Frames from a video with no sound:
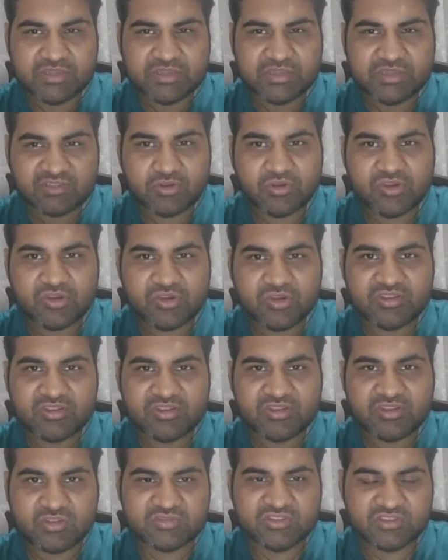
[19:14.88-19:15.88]
Slowly the
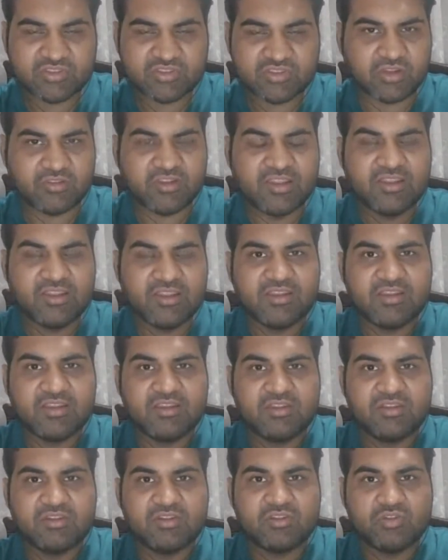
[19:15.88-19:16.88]
group is dissolved.
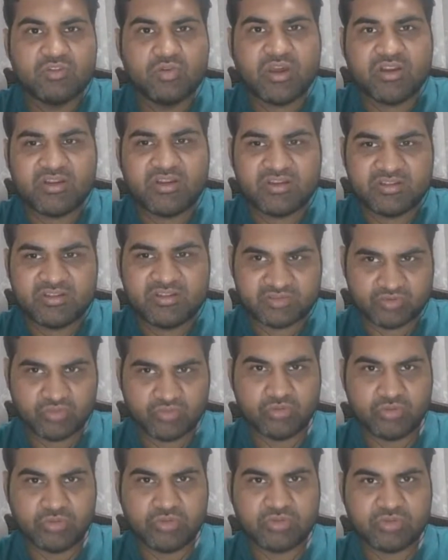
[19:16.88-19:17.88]
You are in a
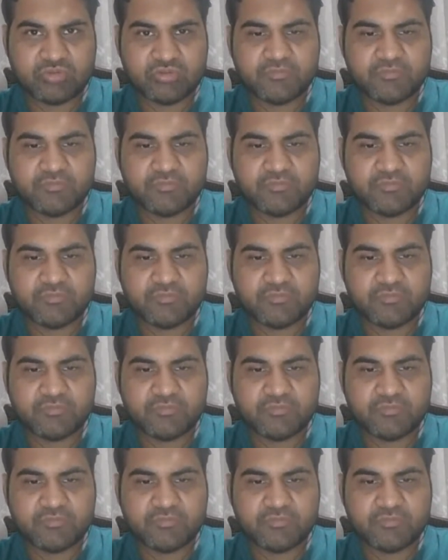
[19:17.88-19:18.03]
school.